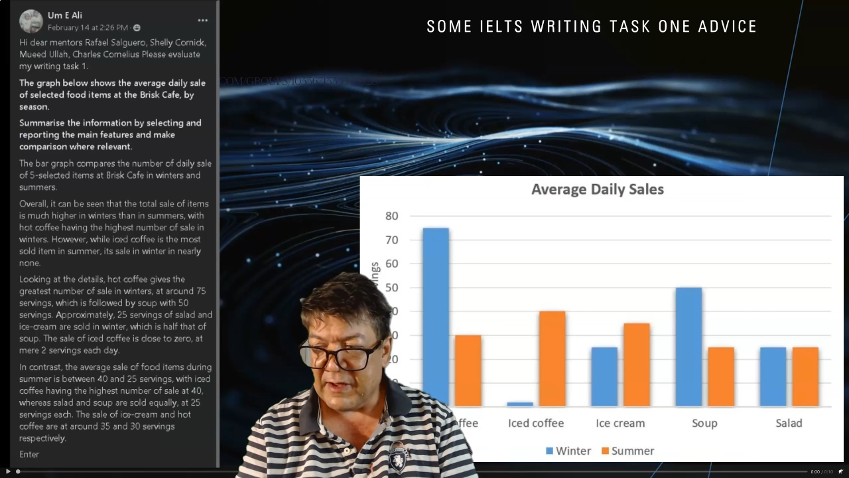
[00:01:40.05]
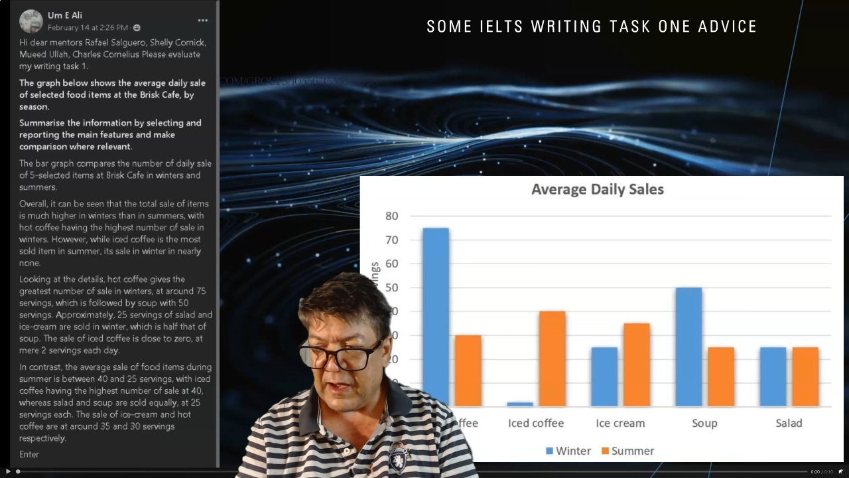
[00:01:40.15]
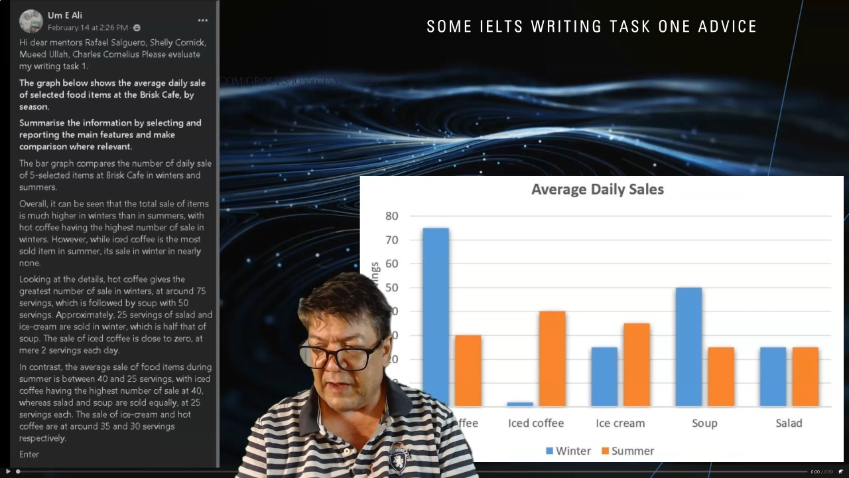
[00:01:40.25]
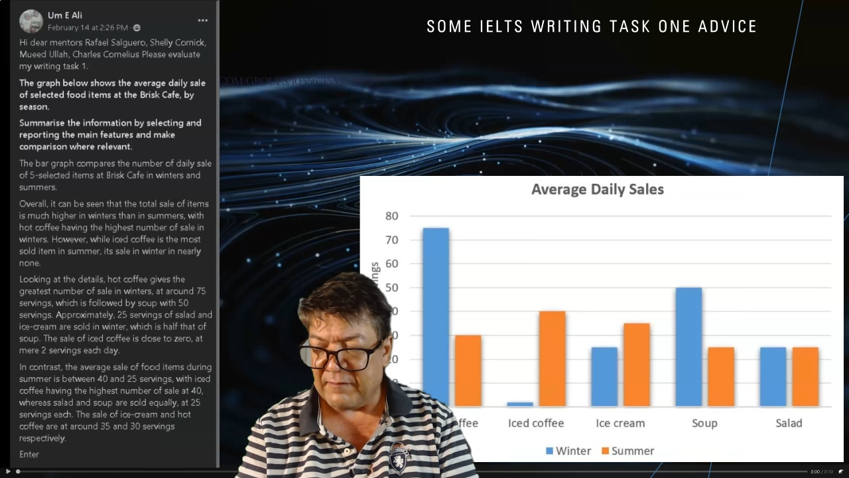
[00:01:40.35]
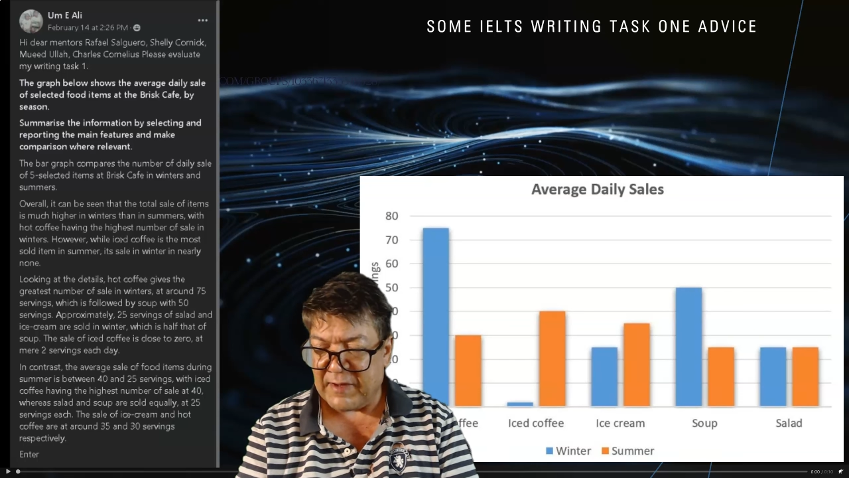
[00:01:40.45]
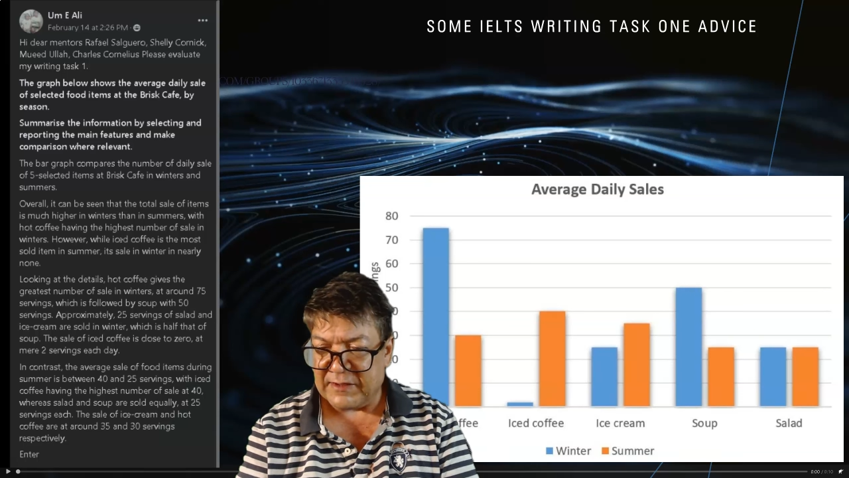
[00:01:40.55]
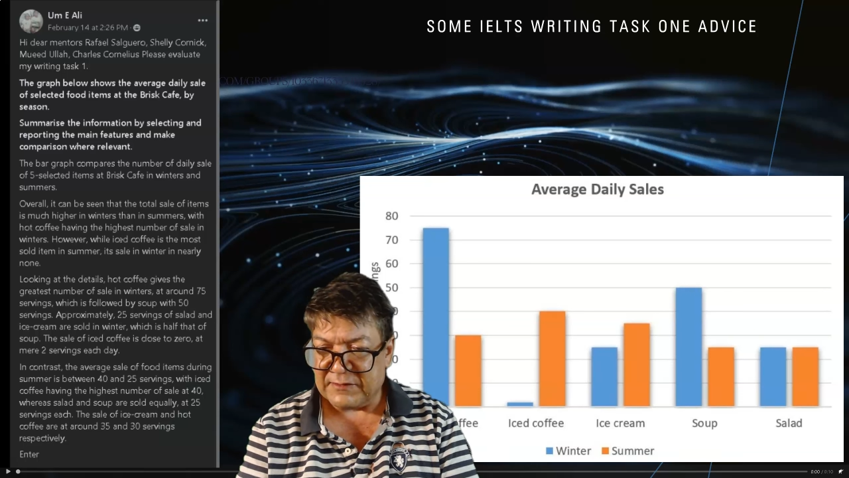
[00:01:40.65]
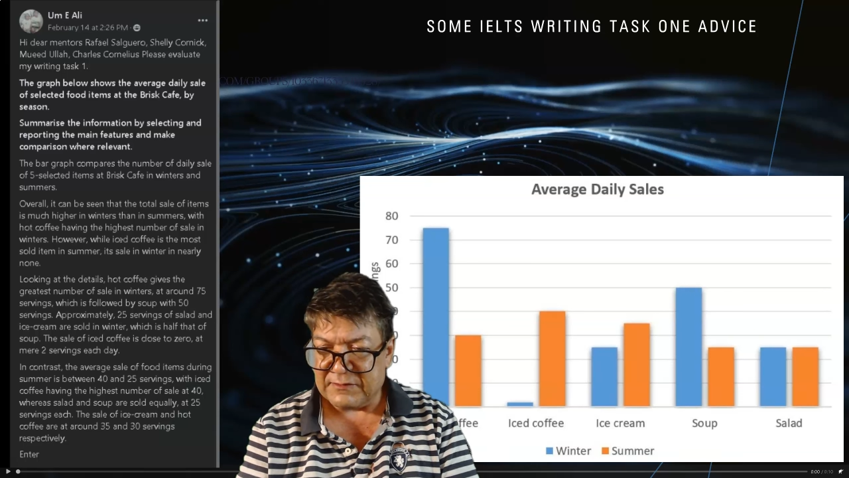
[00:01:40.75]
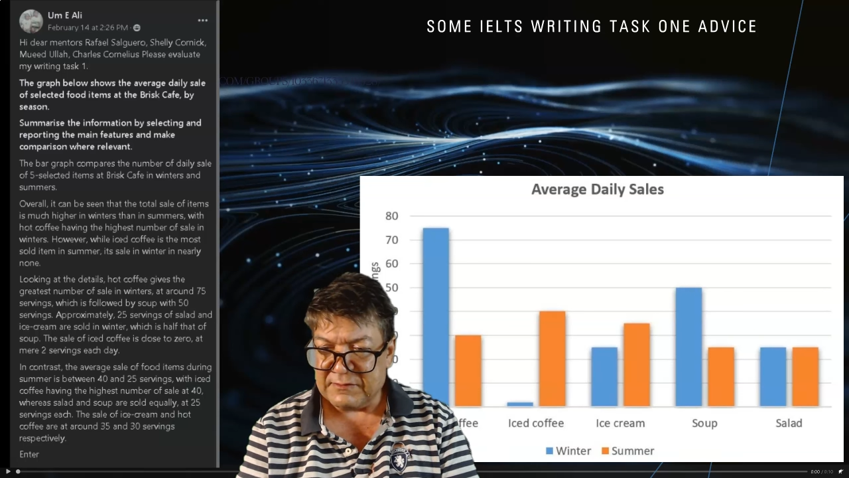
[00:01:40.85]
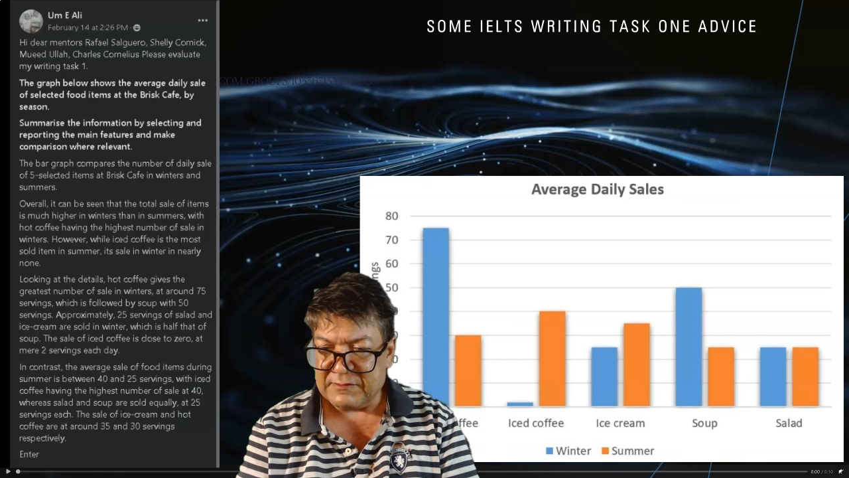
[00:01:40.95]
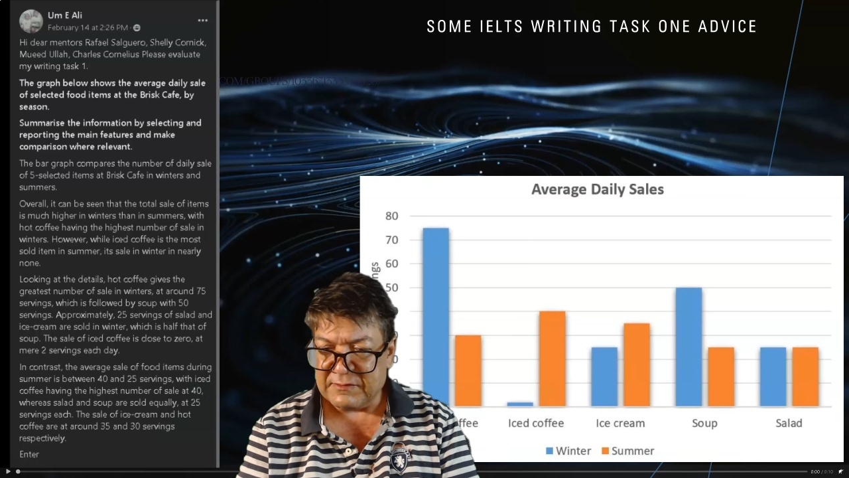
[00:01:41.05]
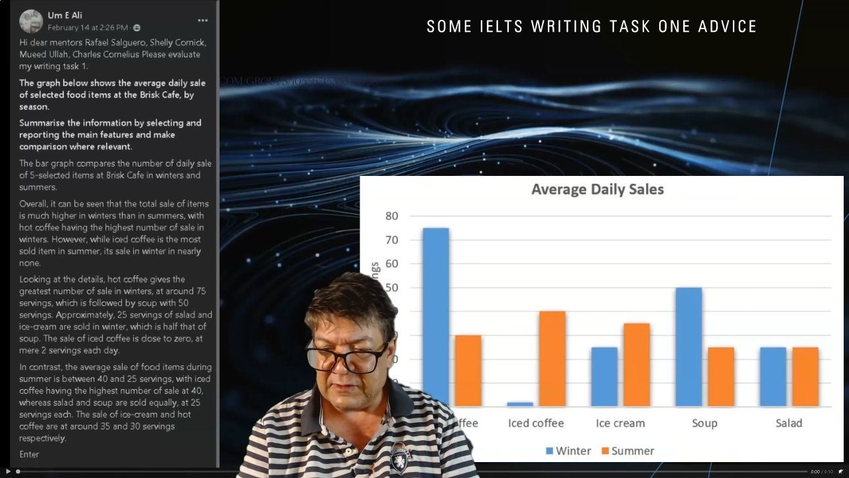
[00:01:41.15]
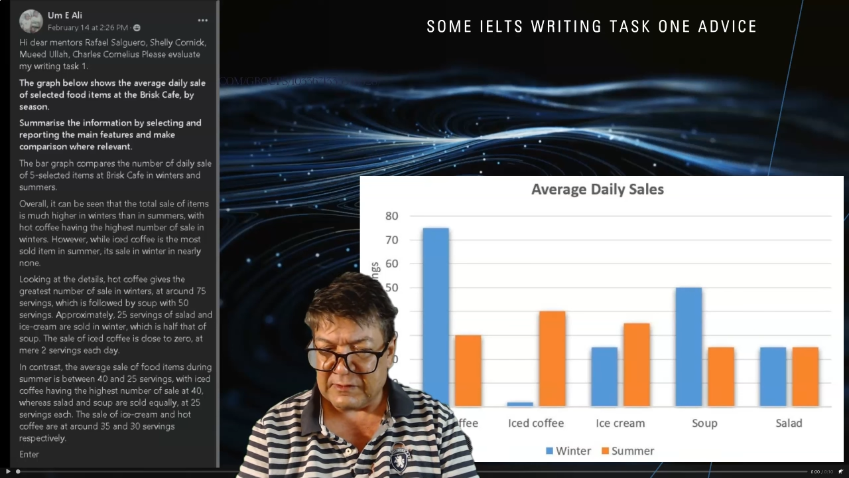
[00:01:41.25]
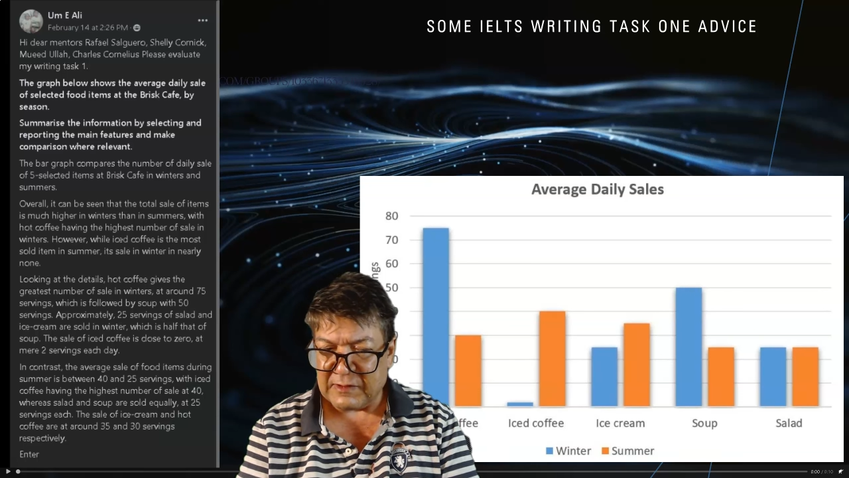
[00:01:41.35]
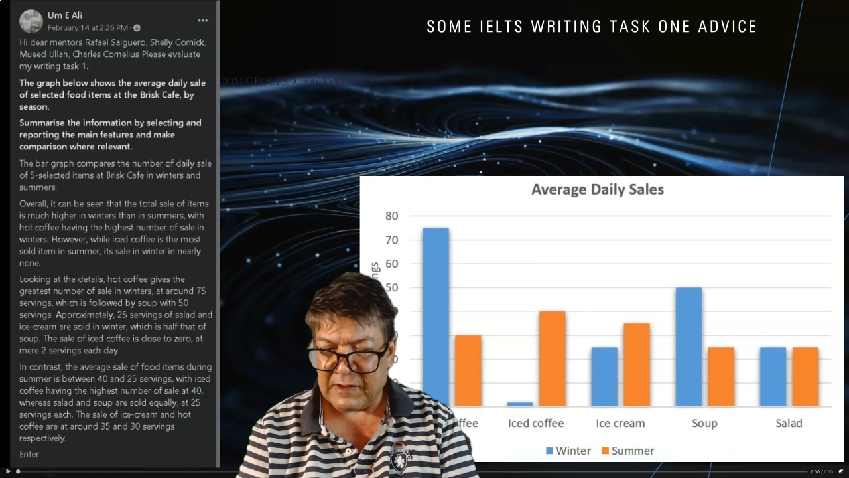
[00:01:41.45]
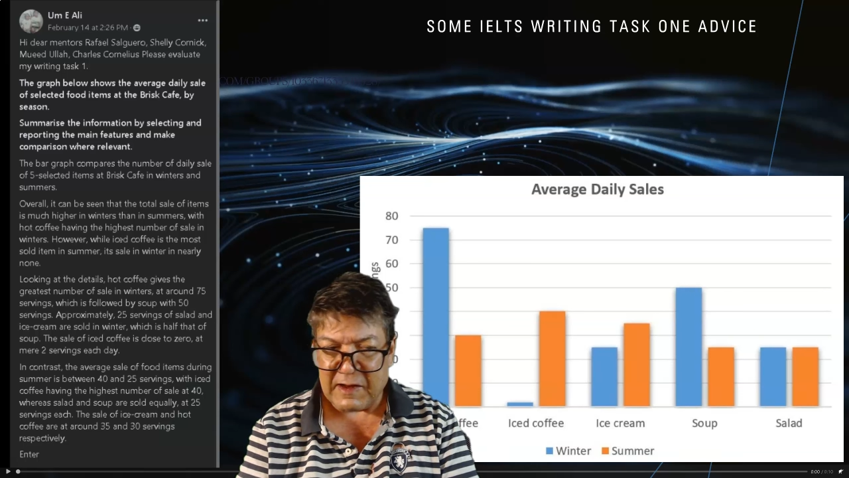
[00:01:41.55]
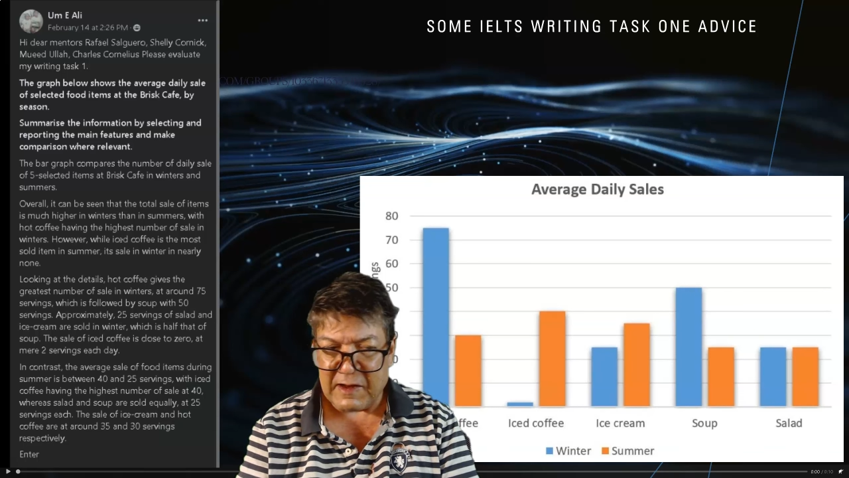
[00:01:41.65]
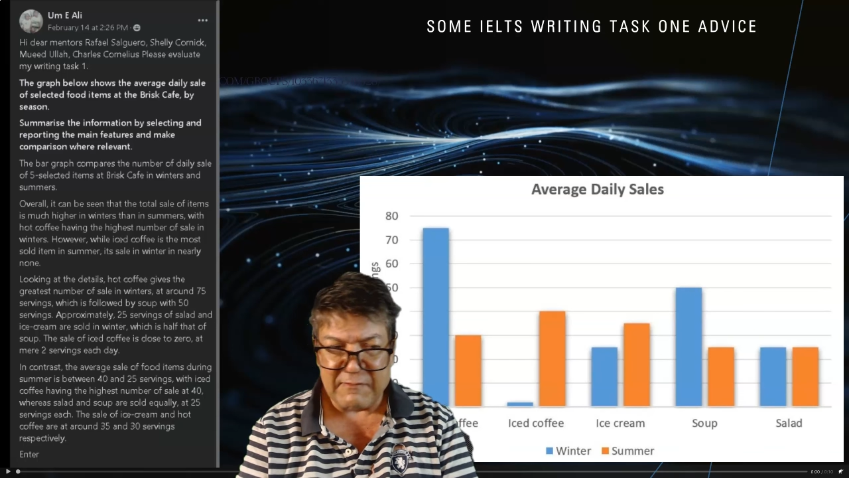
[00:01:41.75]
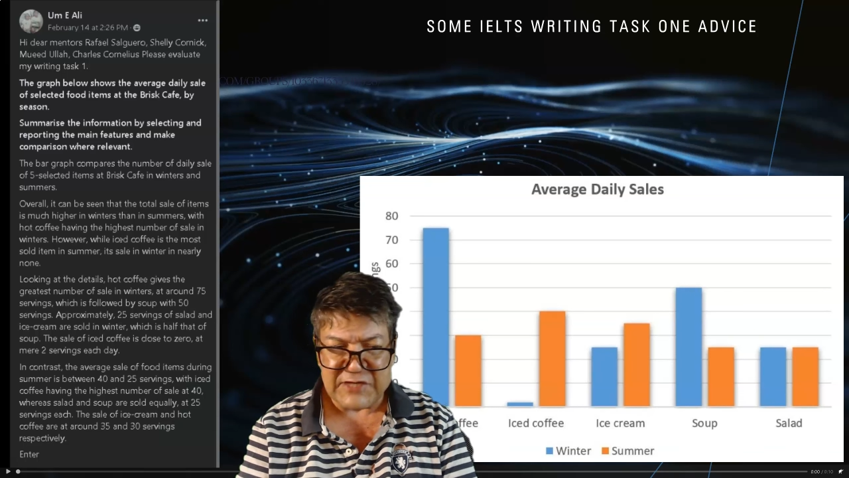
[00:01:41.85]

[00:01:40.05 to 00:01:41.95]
I've made every